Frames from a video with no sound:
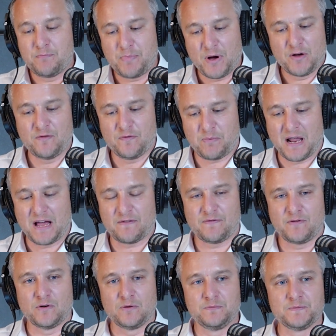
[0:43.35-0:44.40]
Both
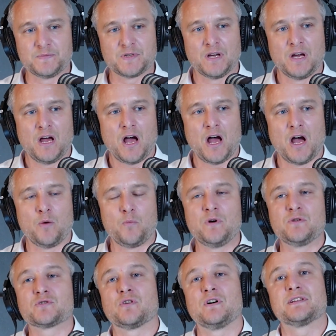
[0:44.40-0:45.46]
platforms
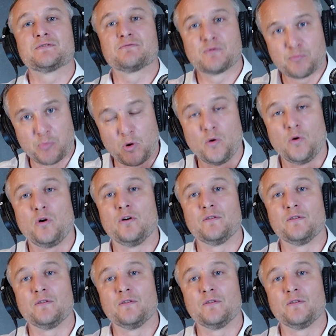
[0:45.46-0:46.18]
will try to report